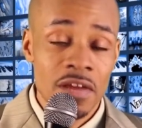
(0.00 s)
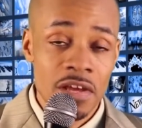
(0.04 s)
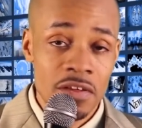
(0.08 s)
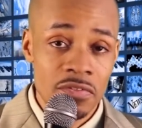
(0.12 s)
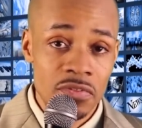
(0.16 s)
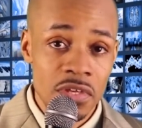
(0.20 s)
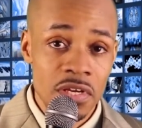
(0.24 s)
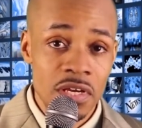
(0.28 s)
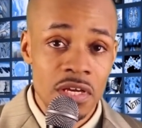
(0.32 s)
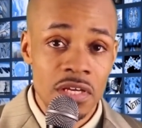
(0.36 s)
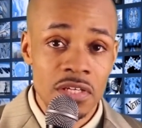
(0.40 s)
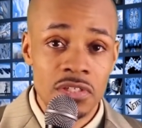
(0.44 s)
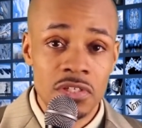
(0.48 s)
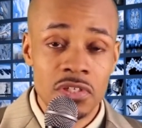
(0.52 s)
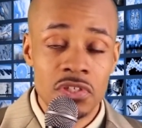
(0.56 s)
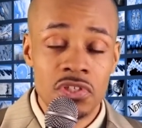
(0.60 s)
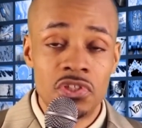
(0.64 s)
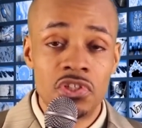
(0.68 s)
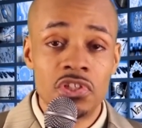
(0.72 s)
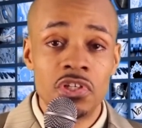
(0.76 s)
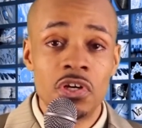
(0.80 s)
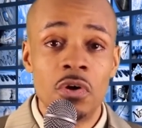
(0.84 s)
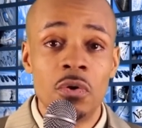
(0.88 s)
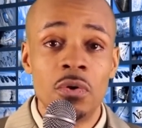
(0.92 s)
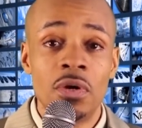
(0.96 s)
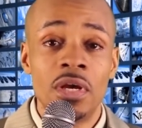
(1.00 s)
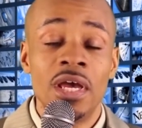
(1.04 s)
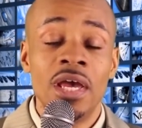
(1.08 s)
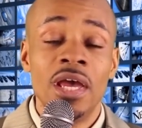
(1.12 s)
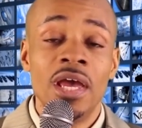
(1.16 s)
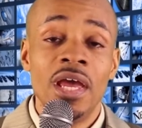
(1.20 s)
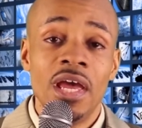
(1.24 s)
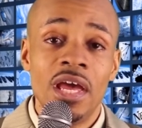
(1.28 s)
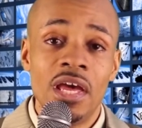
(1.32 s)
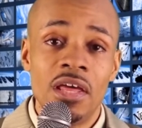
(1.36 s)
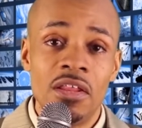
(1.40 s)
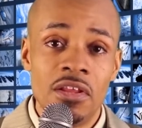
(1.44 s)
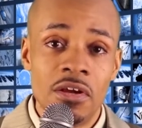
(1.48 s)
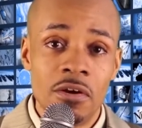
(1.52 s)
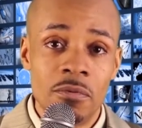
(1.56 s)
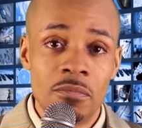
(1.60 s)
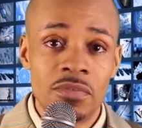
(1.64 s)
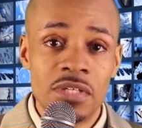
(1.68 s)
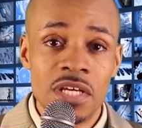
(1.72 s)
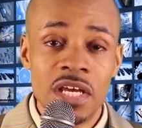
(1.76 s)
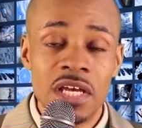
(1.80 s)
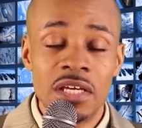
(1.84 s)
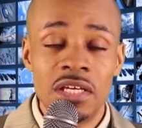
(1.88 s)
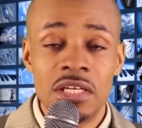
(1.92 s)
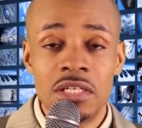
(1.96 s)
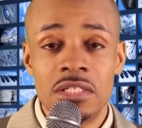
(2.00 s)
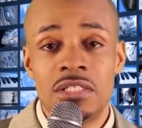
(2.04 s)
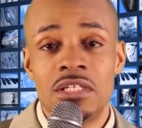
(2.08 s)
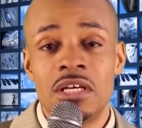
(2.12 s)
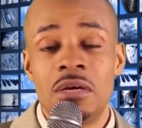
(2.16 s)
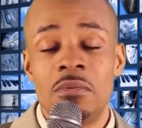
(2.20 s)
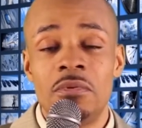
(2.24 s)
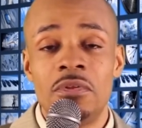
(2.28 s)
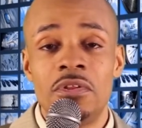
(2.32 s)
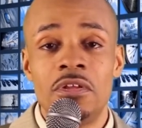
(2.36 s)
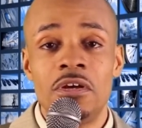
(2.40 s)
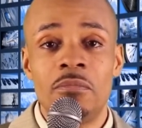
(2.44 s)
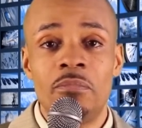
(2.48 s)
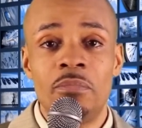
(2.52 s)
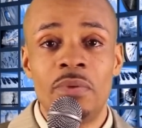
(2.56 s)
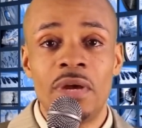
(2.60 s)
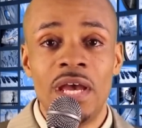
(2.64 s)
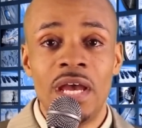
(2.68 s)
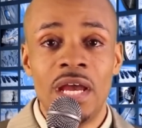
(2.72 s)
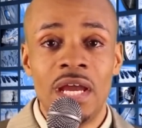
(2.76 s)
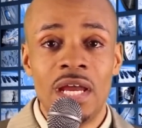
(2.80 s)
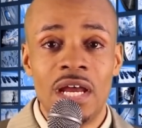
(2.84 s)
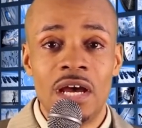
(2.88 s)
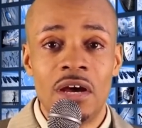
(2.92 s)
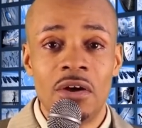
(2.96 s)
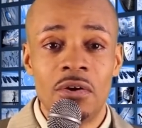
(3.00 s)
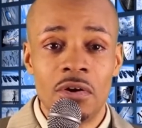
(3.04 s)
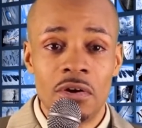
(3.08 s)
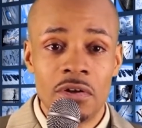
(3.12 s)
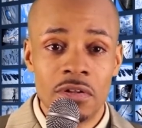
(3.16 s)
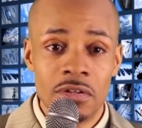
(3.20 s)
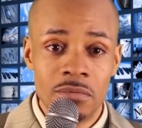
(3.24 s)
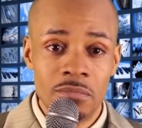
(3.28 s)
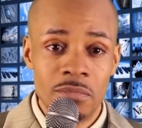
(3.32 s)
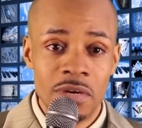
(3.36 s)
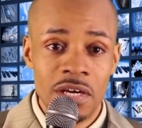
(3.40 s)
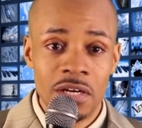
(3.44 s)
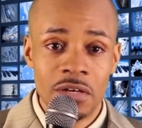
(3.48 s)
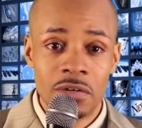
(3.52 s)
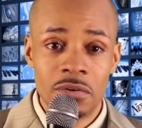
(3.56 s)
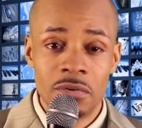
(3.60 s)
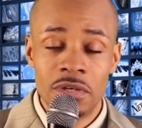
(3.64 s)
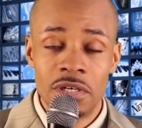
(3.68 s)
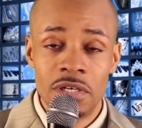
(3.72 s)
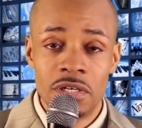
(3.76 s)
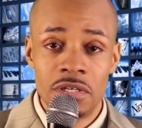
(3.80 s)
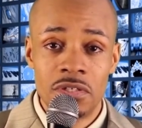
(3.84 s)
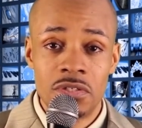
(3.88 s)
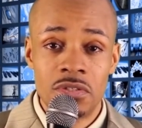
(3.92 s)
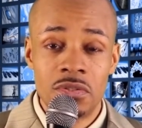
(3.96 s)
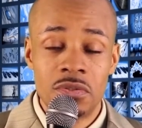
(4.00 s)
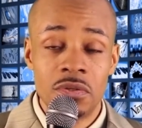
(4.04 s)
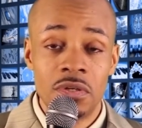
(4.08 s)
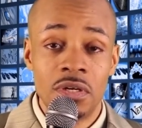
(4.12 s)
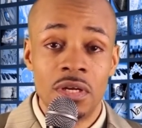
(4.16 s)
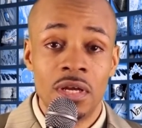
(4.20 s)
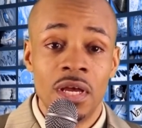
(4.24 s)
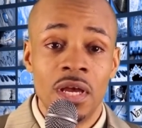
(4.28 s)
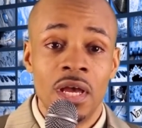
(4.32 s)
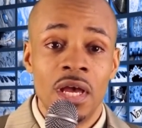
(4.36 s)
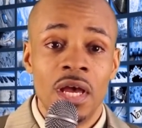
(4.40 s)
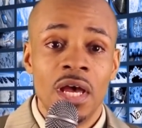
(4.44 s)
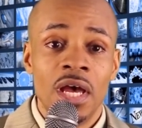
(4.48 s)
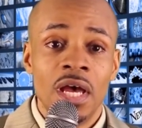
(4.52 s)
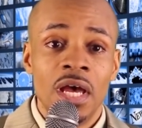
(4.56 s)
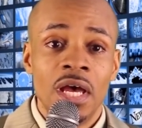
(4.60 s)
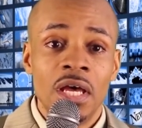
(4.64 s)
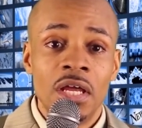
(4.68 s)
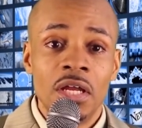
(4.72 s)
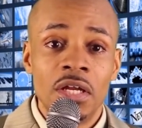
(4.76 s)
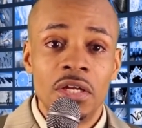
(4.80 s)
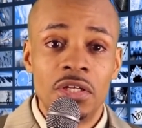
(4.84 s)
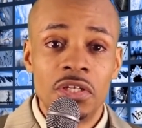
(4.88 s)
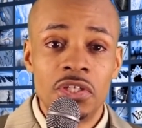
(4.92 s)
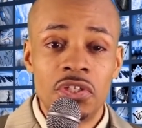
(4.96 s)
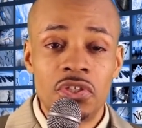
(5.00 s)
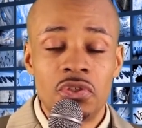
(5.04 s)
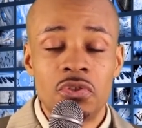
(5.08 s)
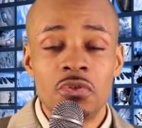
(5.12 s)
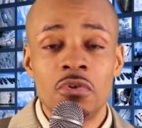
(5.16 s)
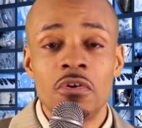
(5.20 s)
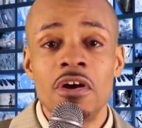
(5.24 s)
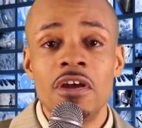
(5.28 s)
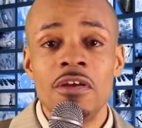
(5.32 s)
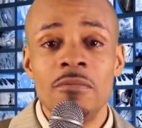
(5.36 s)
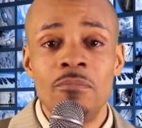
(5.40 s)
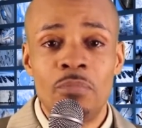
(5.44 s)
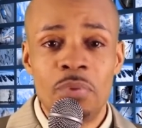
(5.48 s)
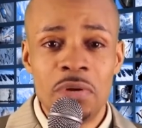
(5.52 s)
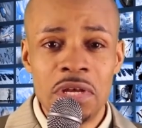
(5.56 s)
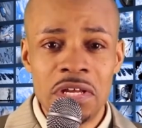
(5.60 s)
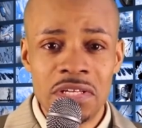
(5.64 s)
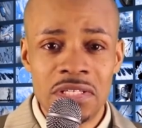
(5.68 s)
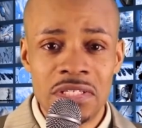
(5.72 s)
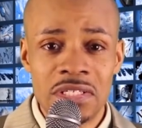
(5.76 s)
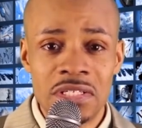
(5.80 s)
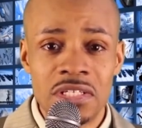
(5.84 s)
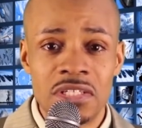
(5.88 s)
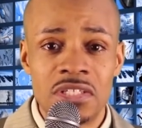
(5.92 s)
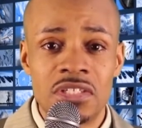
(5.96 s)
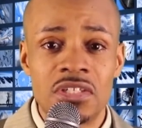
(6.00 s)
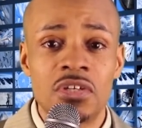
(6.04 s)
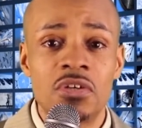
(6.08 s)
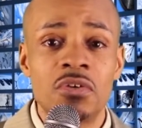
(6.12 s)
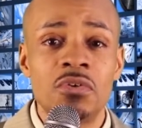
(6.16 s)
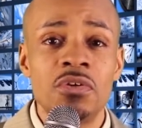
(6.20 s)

they think it's a joke, and they're taking some of their pain out on the medical industry. Detroit Pistons